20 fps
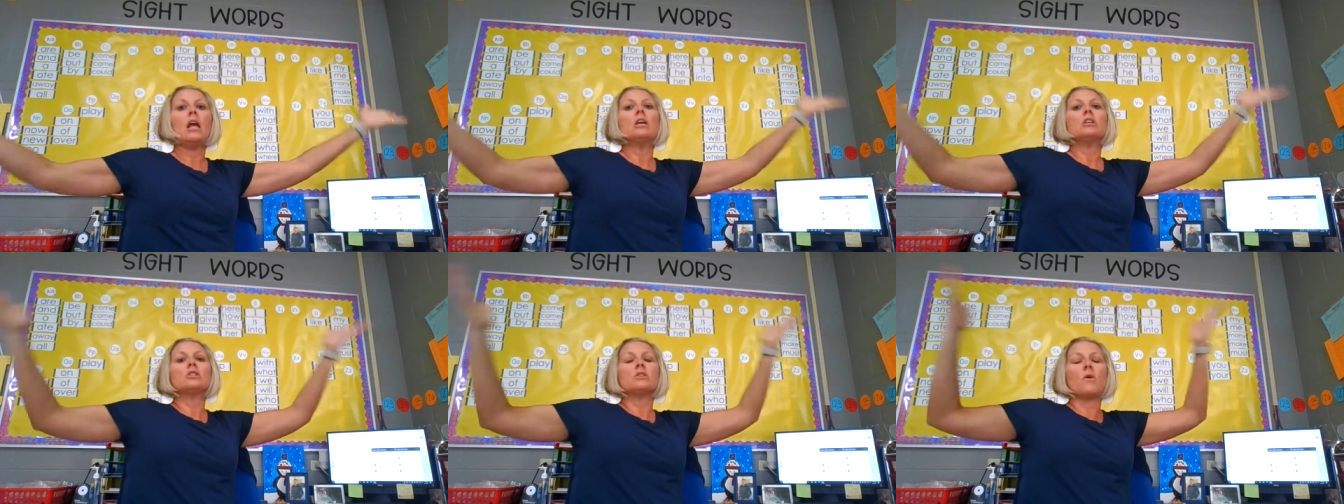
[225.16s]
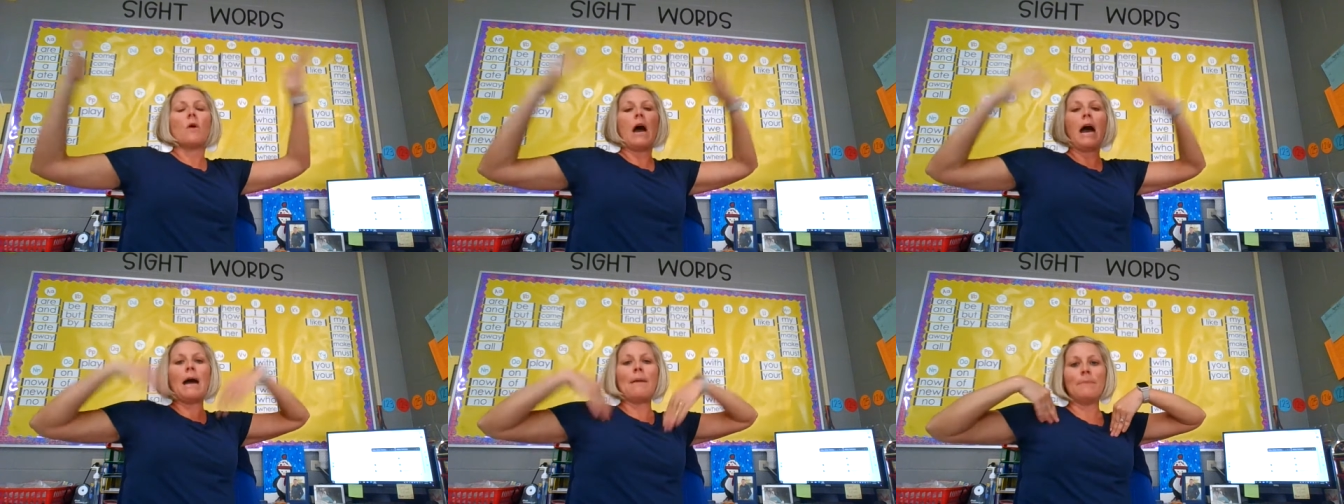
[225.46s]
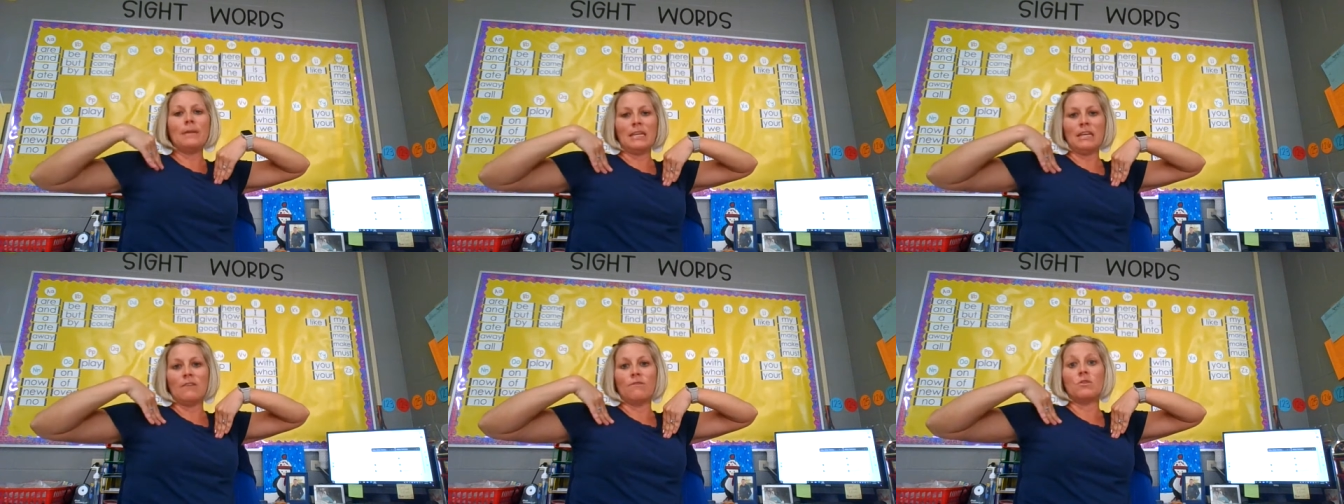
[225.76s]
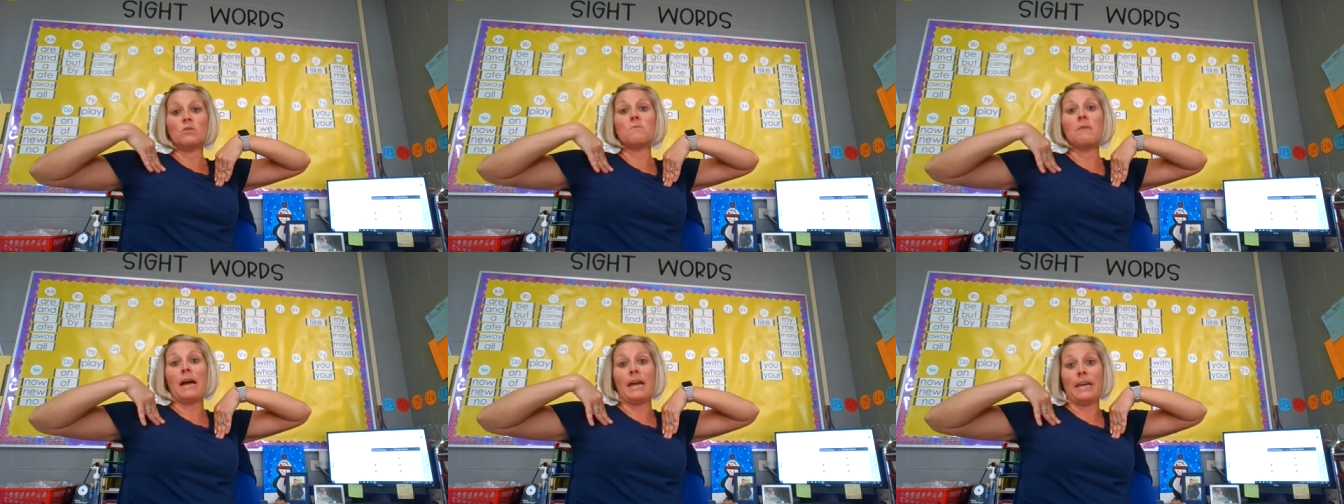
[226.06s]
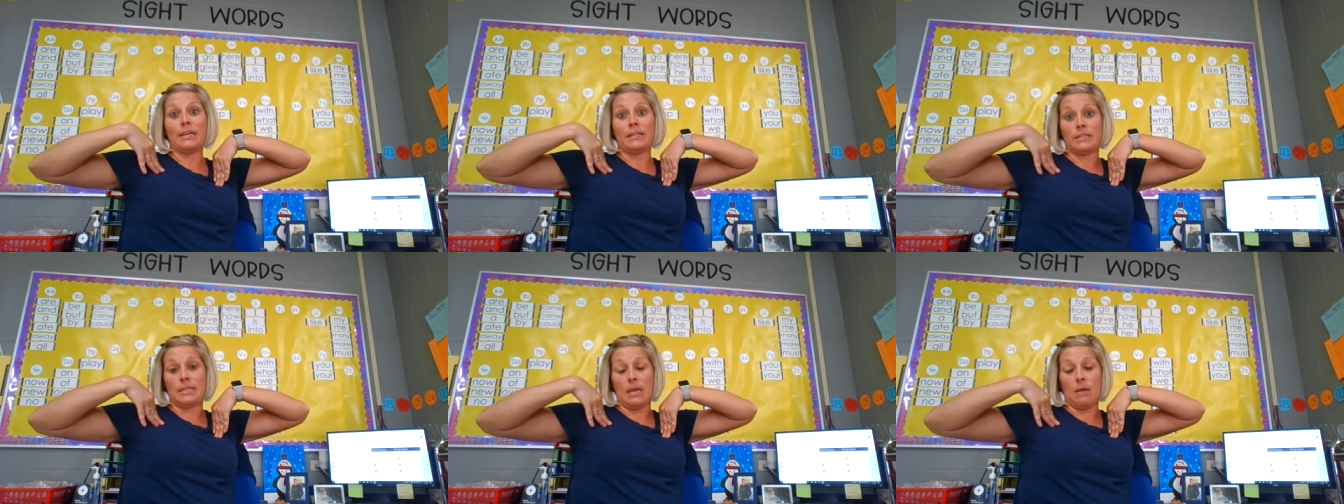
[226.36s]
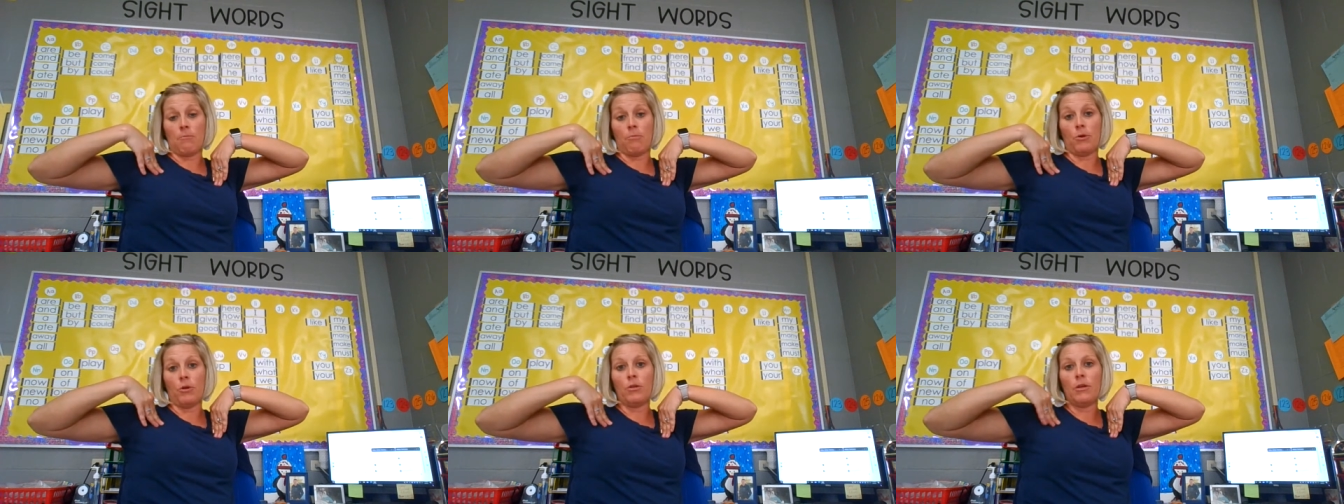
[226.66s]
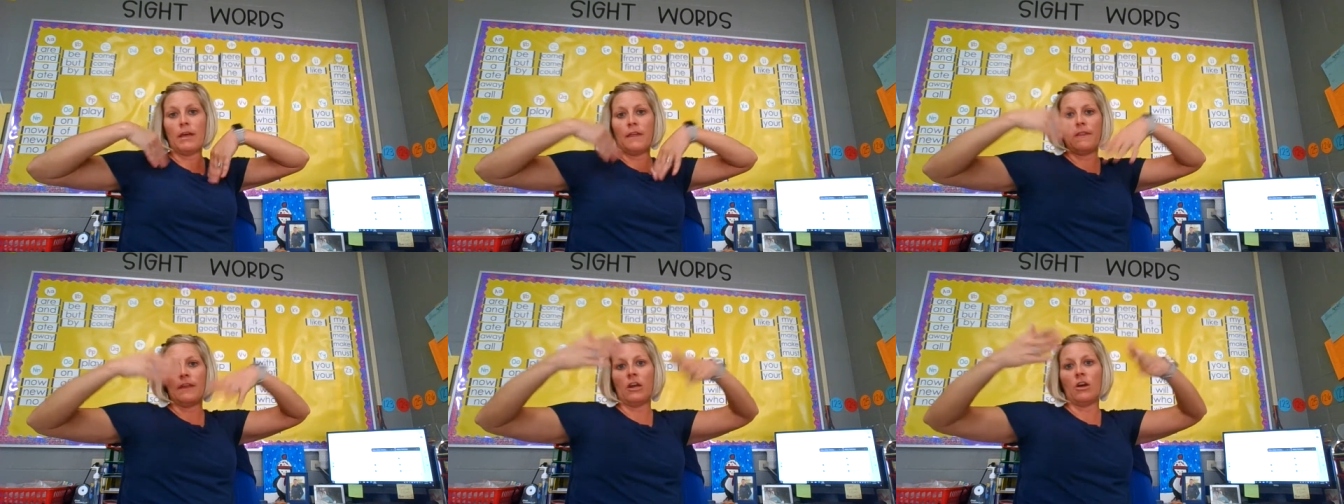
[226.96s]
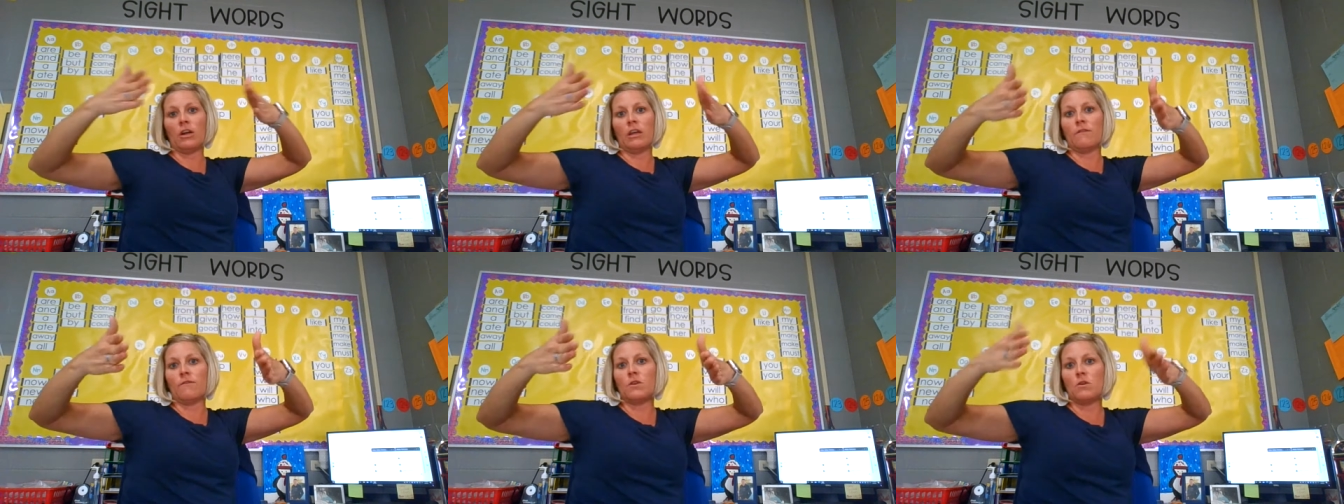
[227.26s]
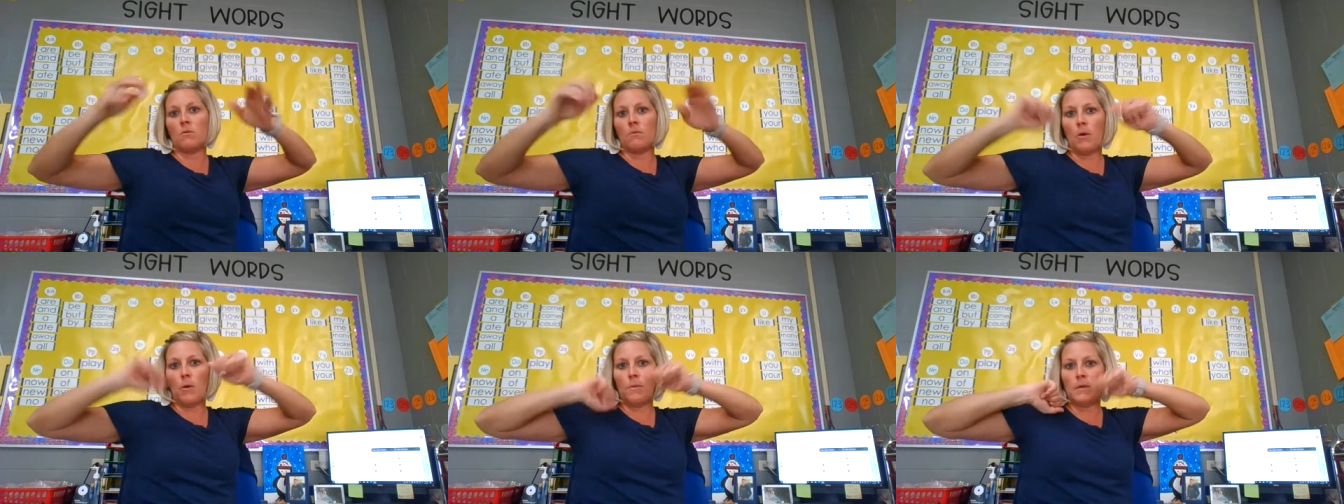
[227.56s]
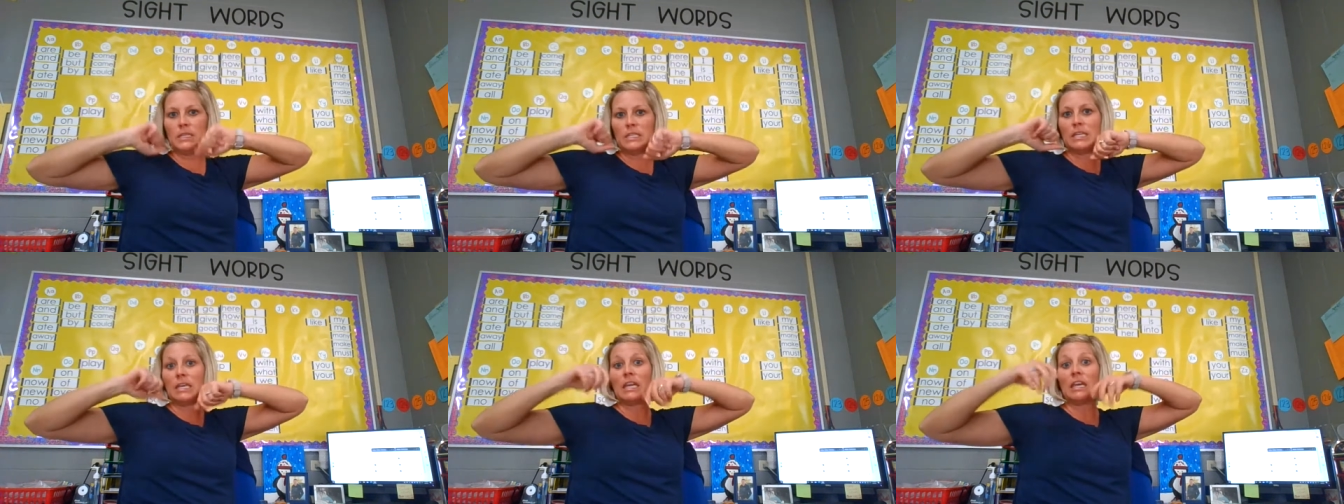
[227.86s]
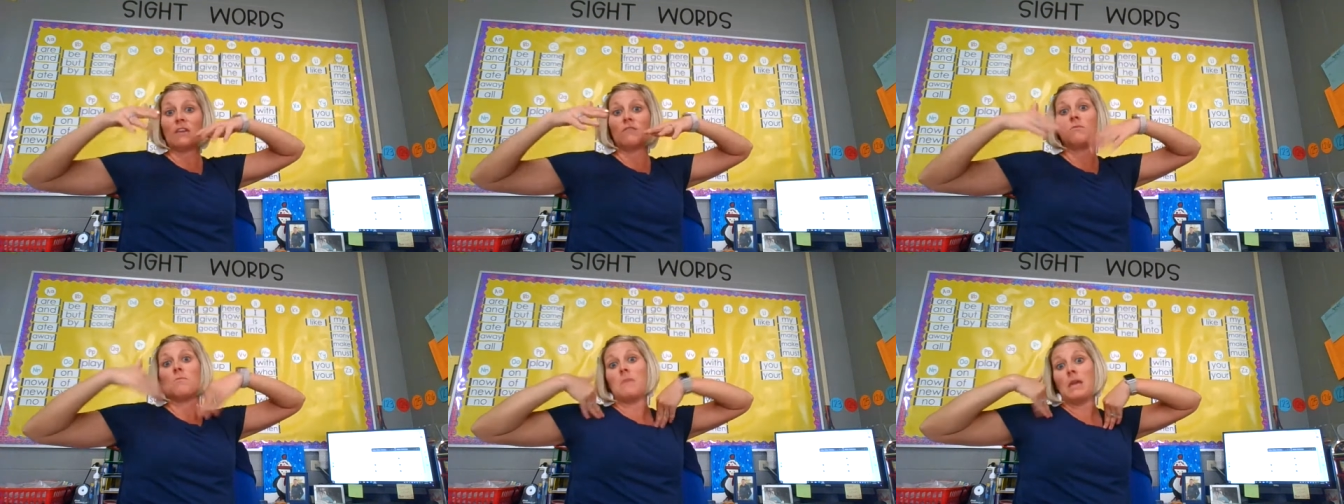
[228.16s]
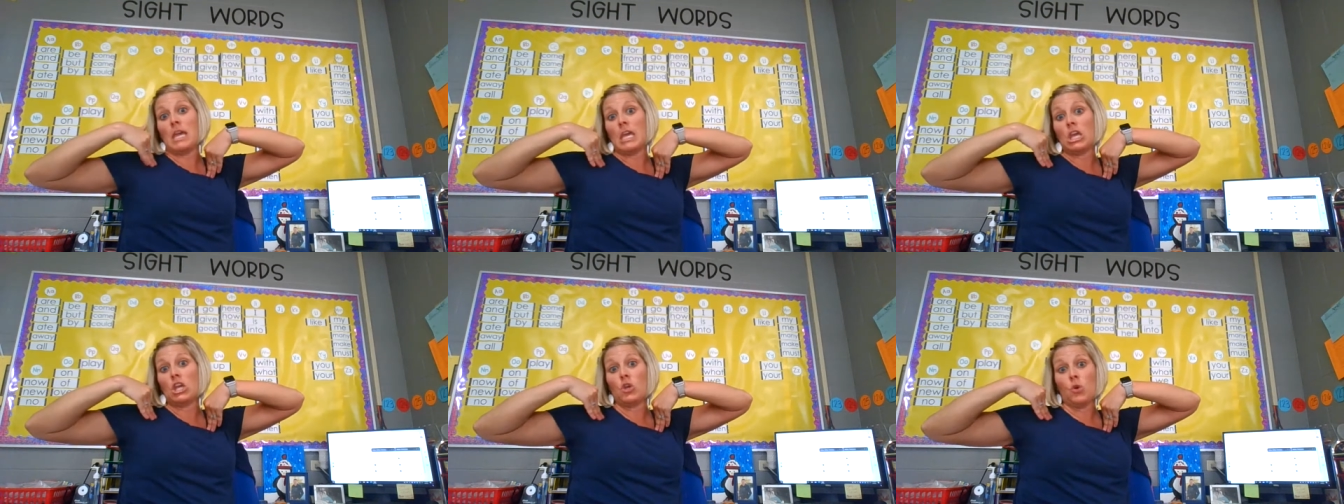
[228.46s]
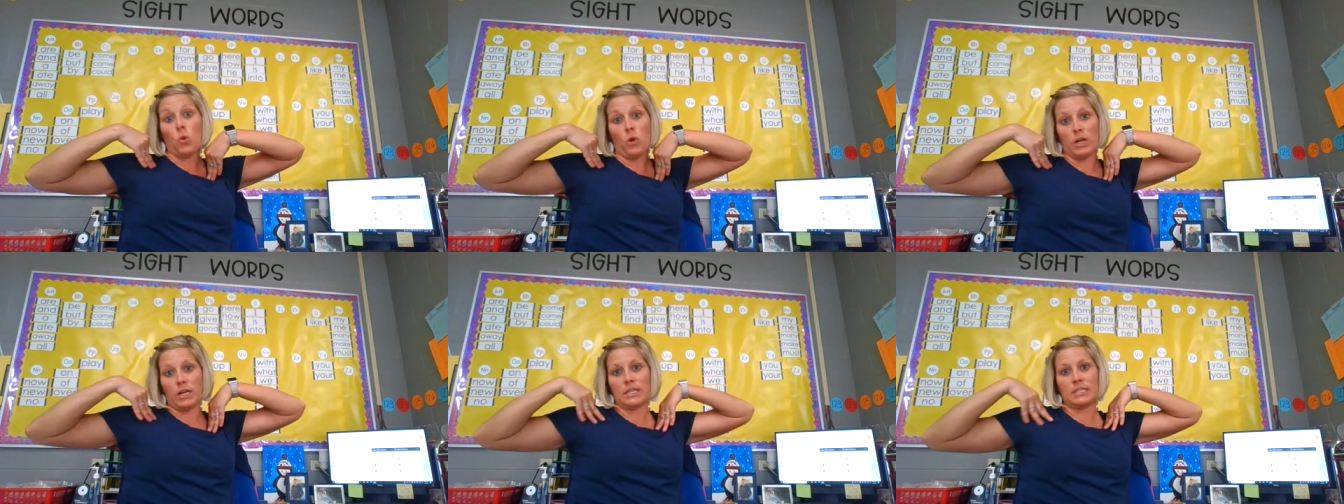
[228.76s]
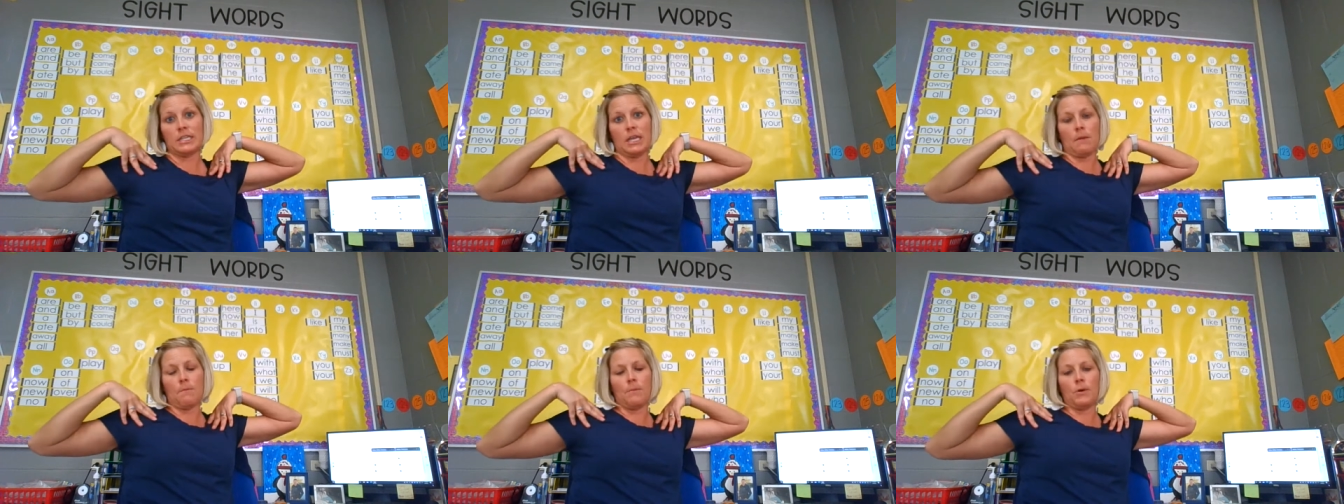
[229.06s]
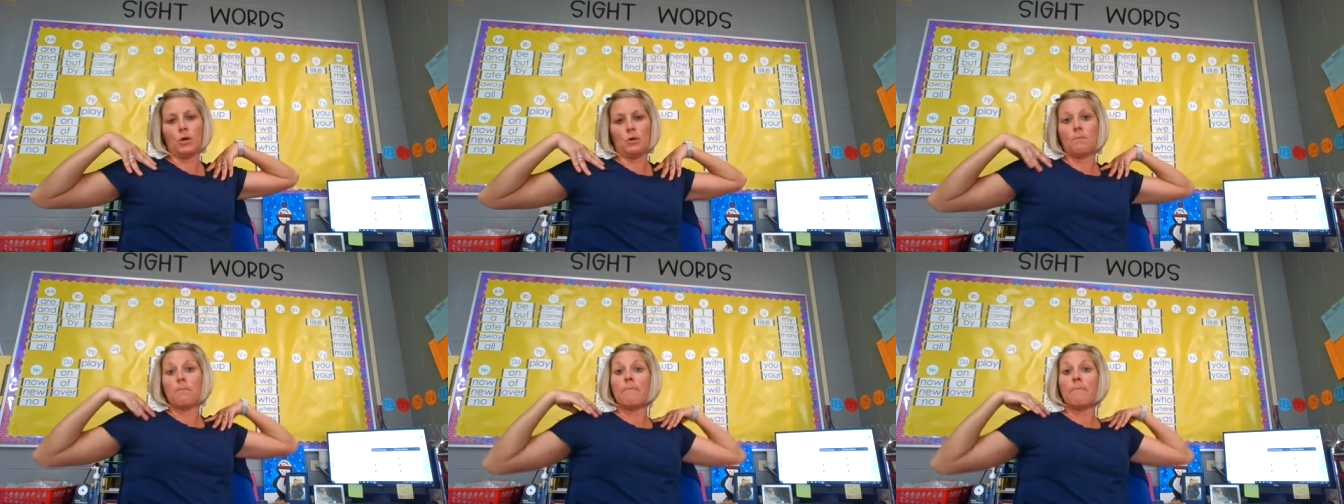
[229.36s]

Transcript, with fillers: So I'm going to give you my example, and then I'll give you a moment to give me your example.